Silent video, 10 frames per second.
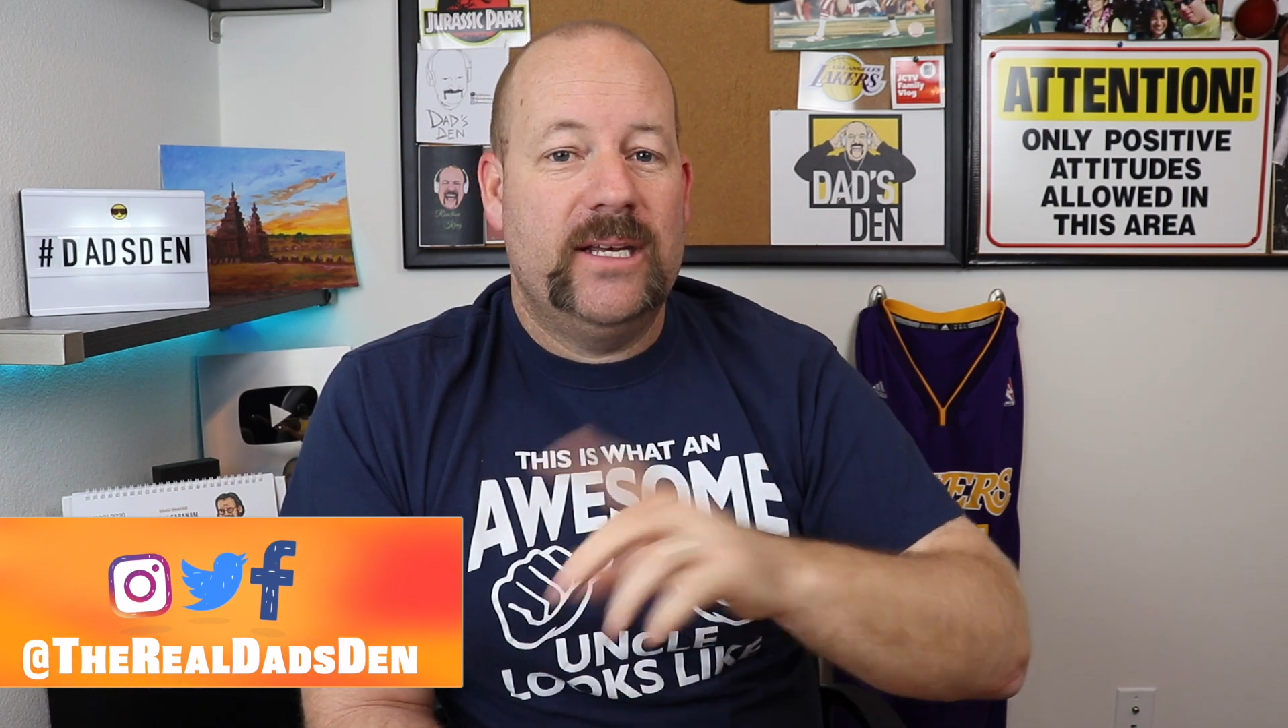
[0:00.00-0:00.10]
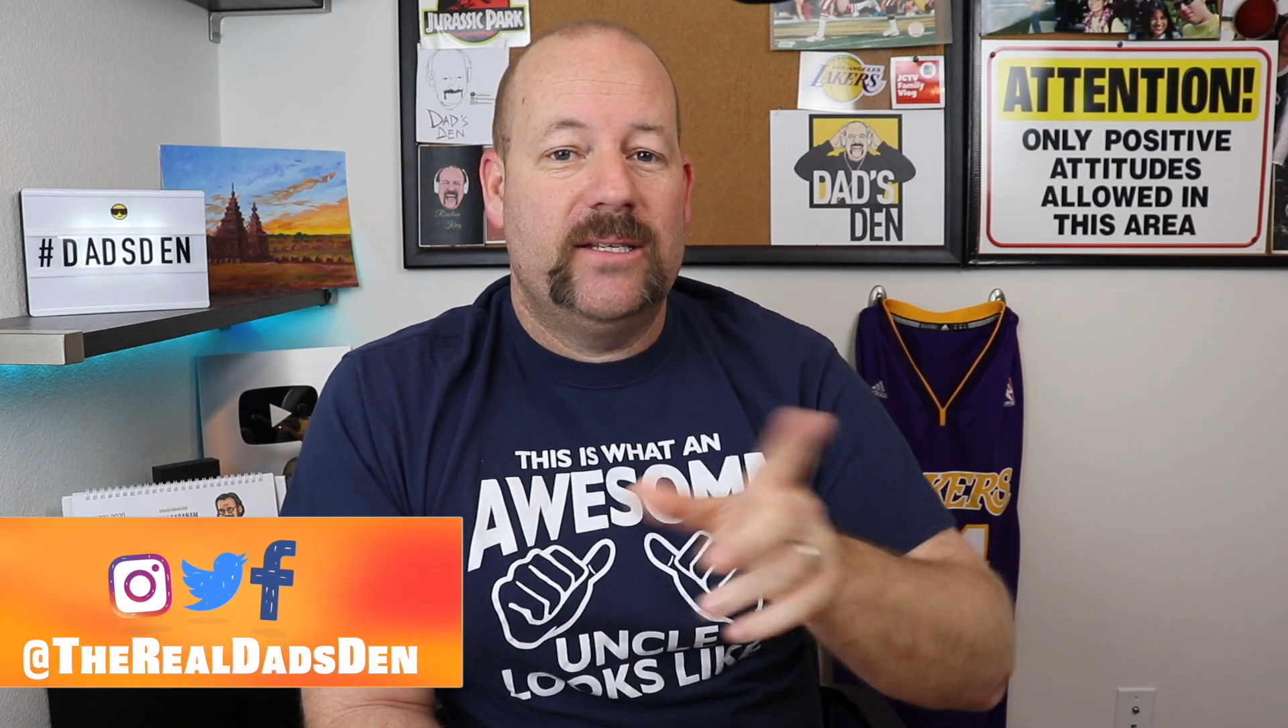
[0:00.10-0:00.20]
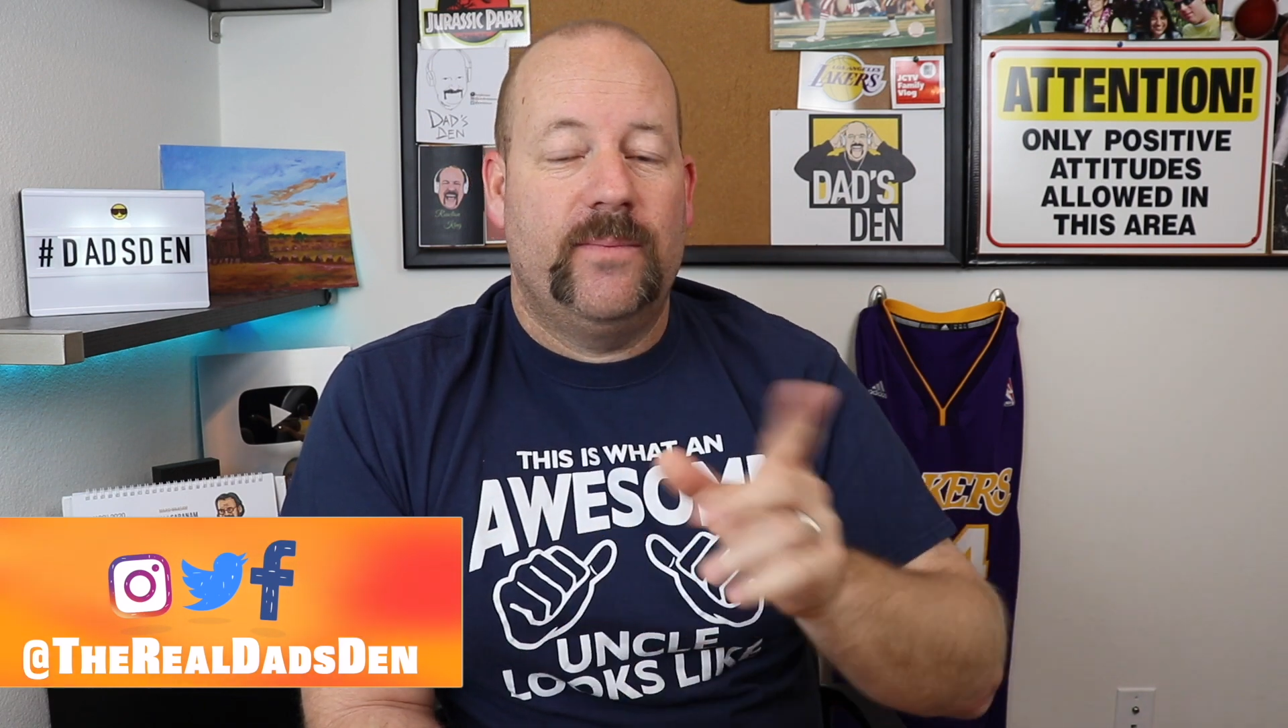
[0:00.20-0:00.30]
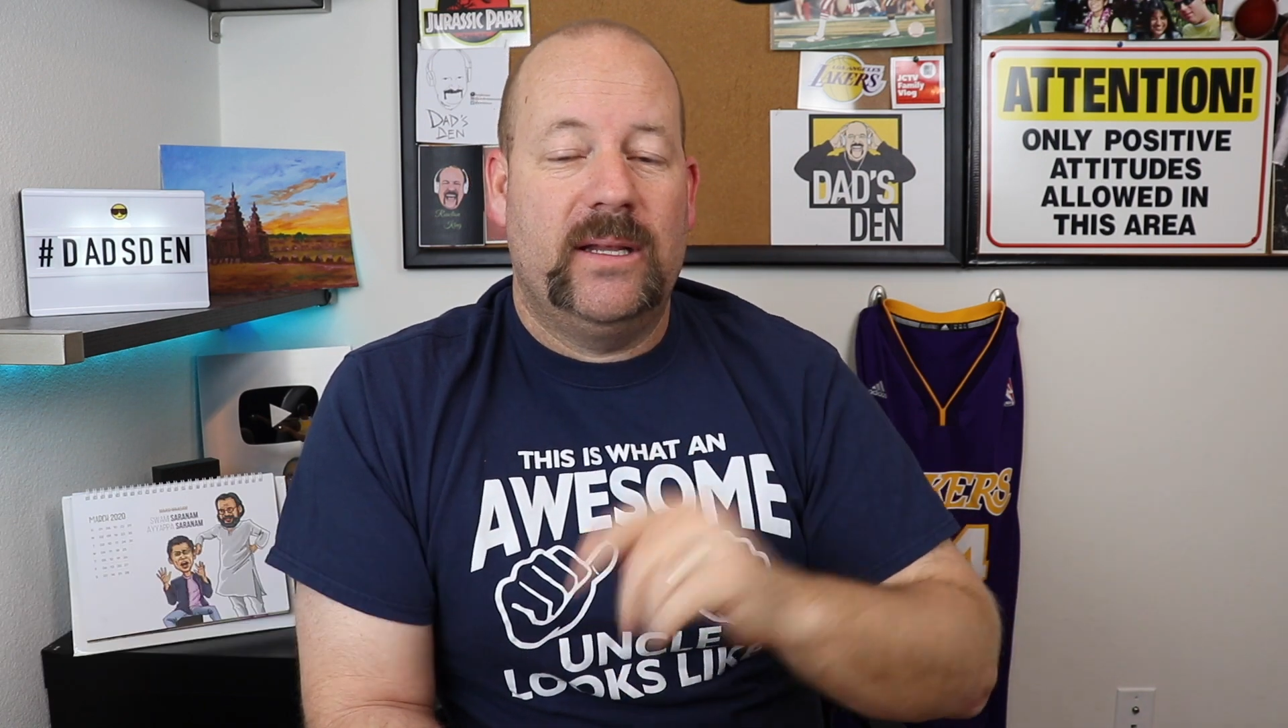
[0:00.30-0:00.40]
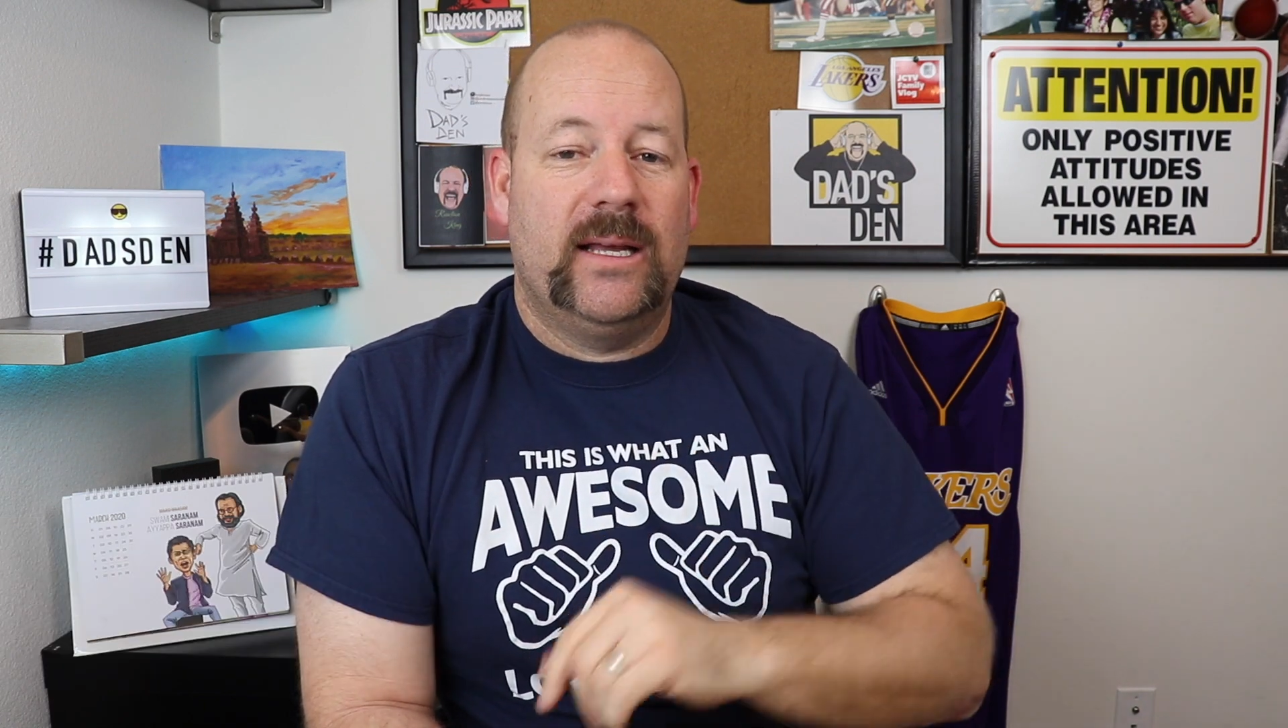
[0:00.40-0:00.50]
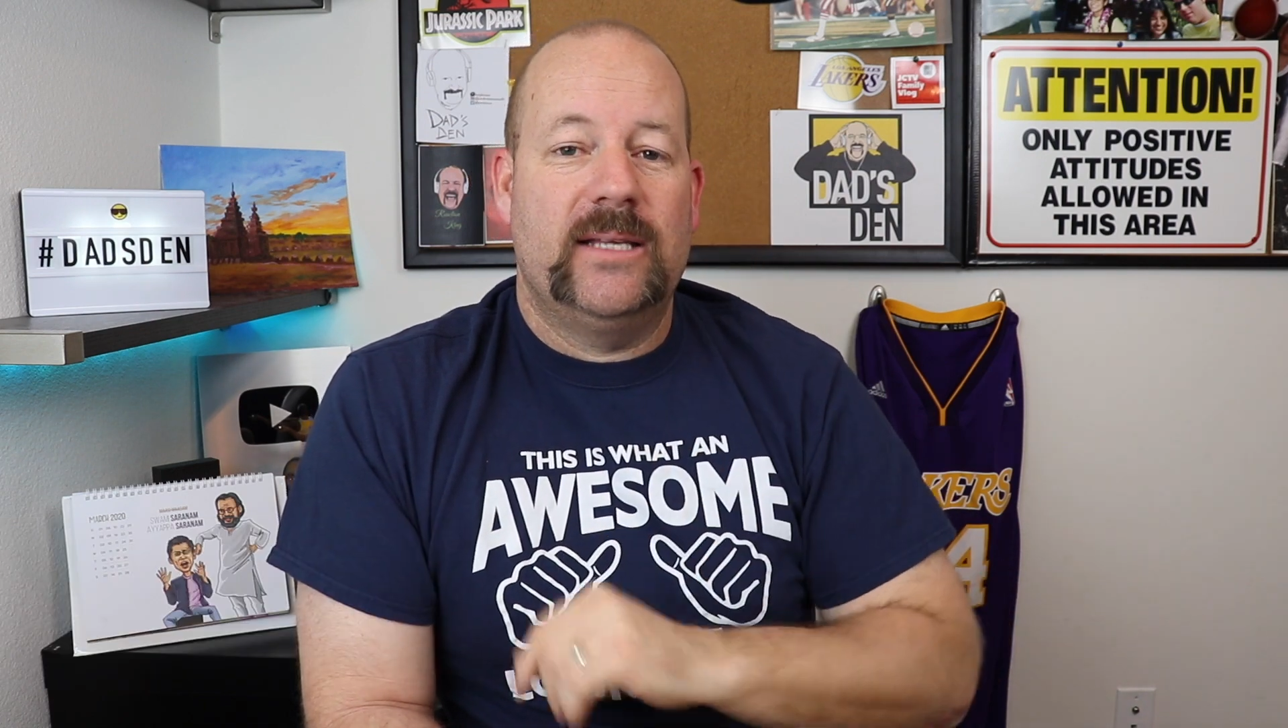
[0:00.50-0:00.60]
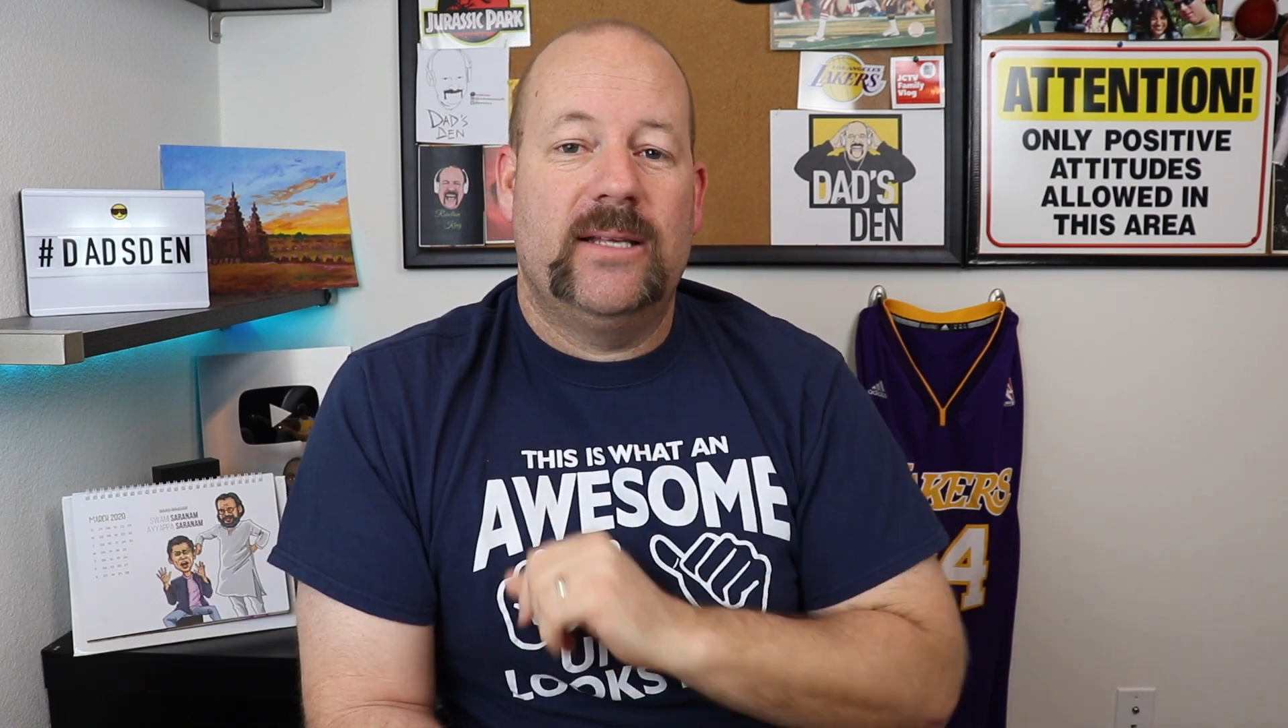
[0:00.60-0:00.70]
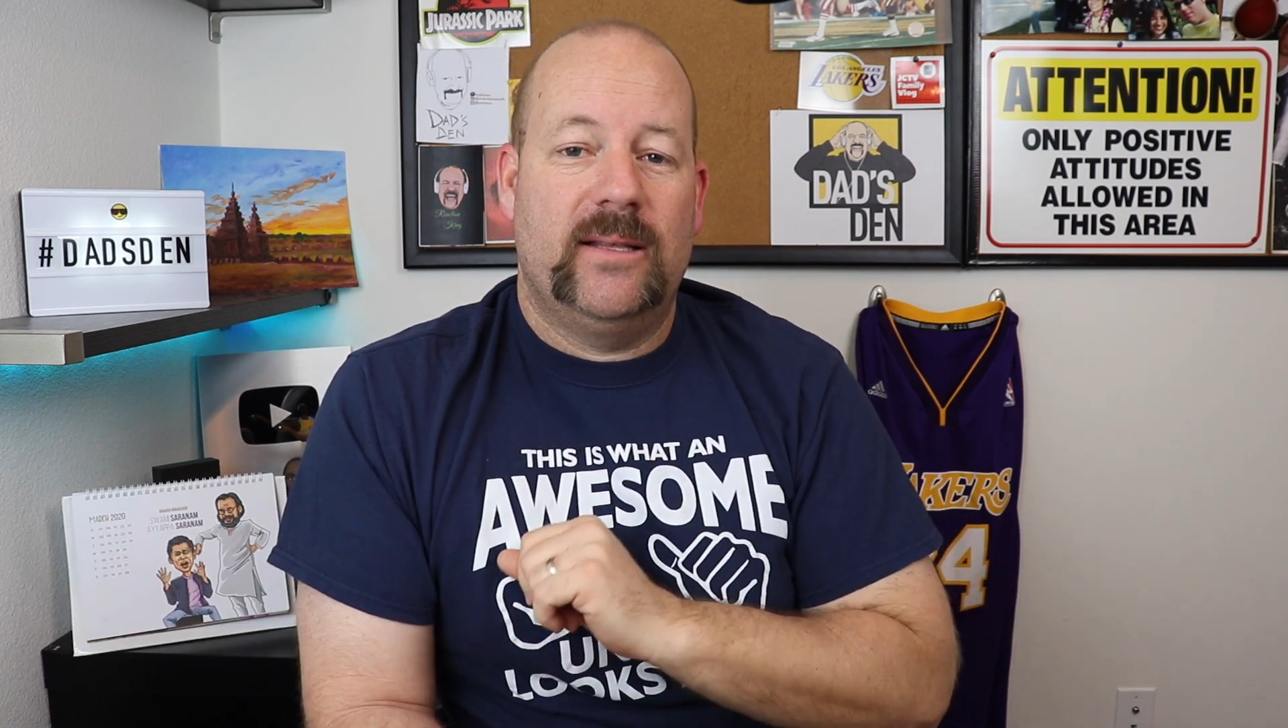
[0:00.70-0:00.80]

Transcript: to Isaipettai's